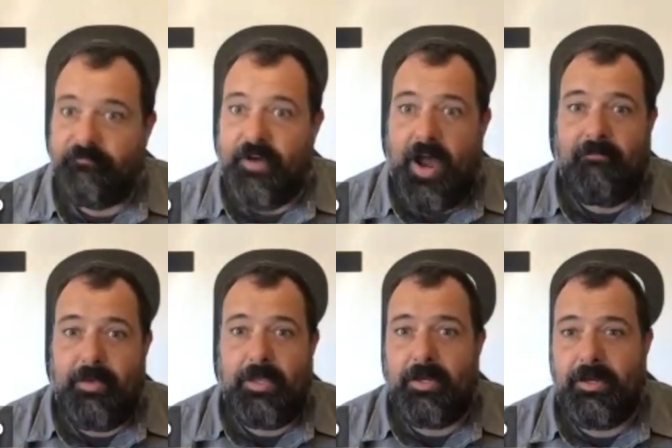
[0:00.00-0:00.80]
$5
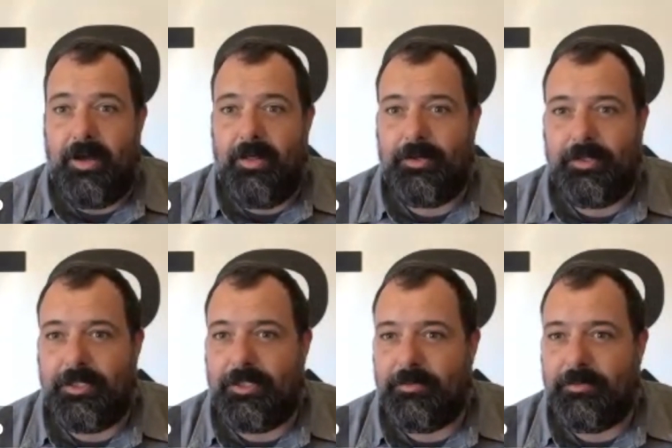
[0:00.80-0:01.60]
million
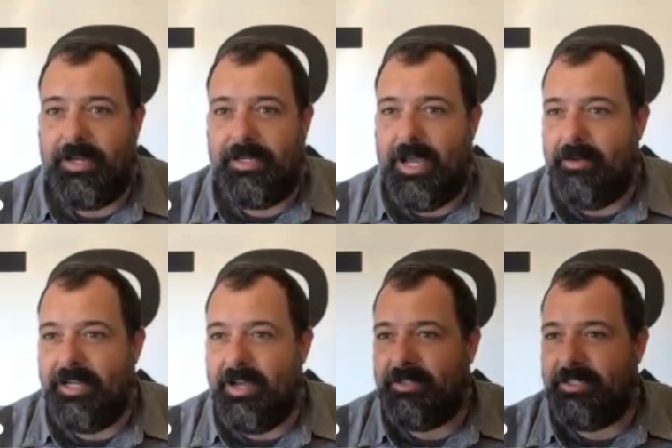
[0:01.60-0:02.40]
because it's right in
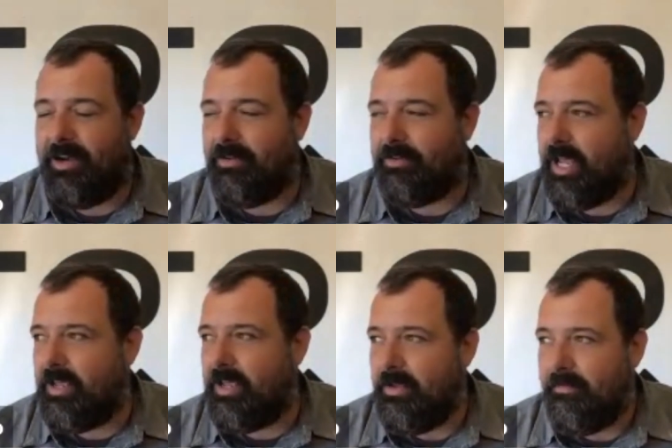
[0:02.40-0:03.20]
downtown San
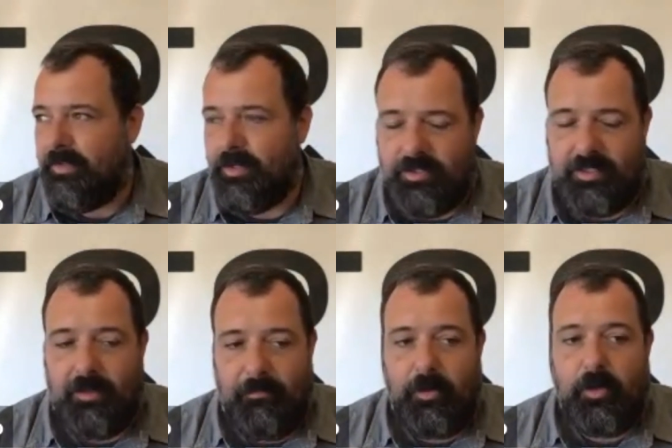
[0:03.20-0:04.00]
Jose, you're
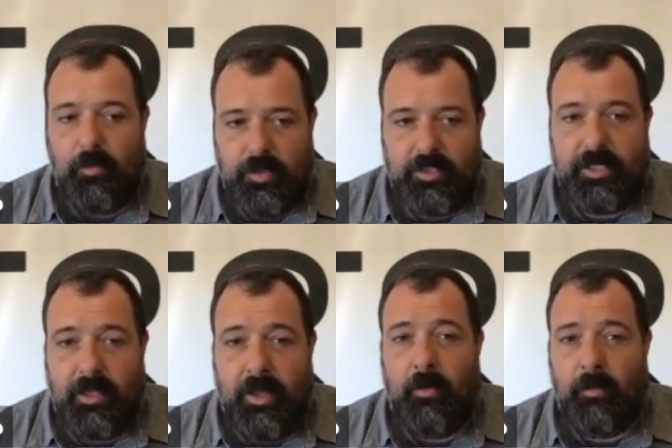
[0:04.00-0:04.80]
still you were
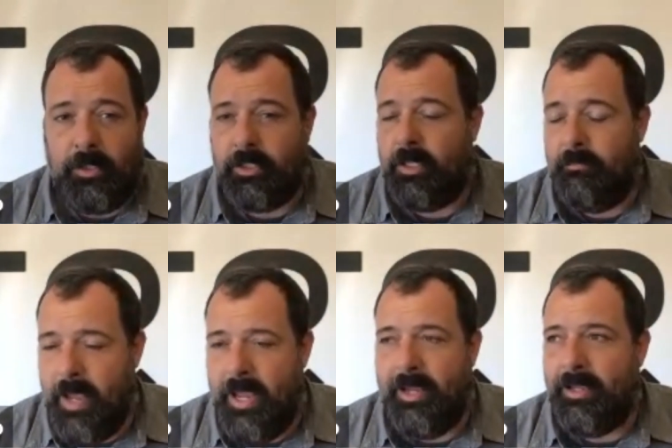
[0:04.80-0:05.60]
still originally
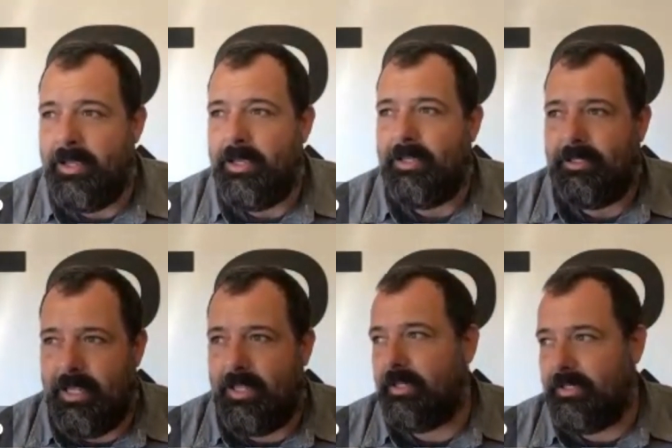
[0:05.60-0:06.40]
paying
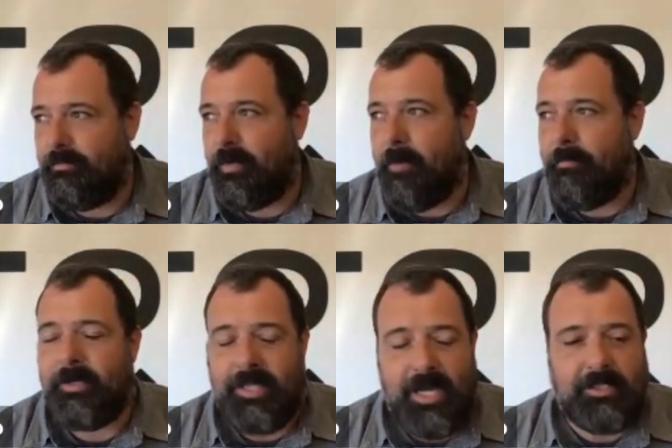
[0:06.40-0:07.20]
t- the property
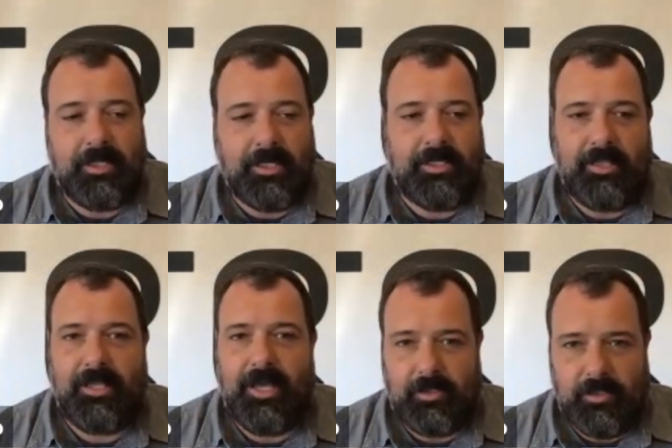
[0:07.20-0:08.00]
taxes on
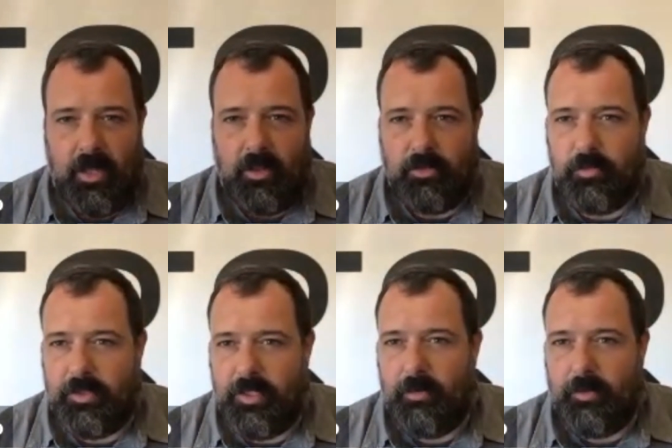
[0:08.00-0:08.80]
$10,000,
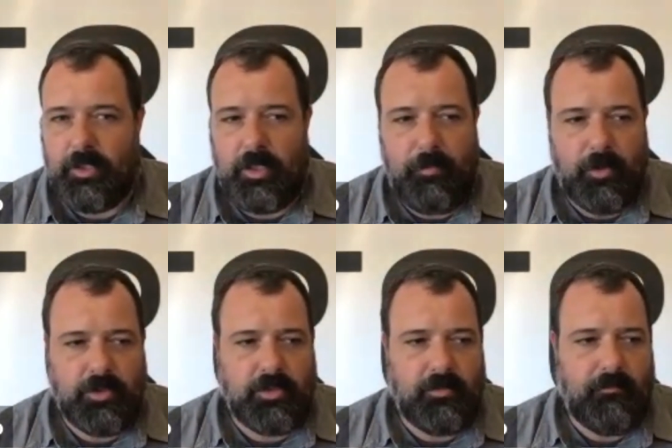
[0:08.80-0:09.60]
what they originally
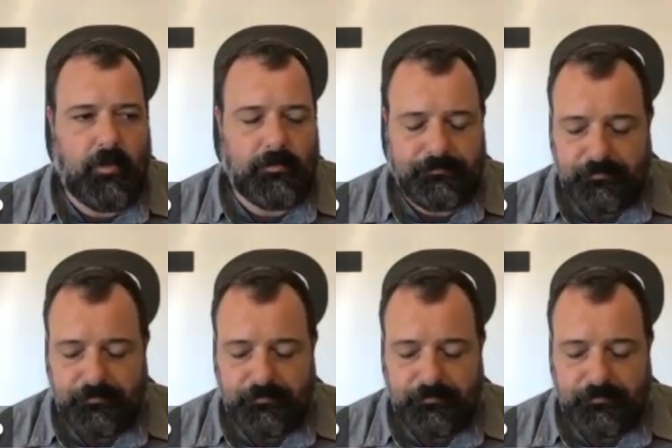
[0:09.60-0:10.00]
purchased it for.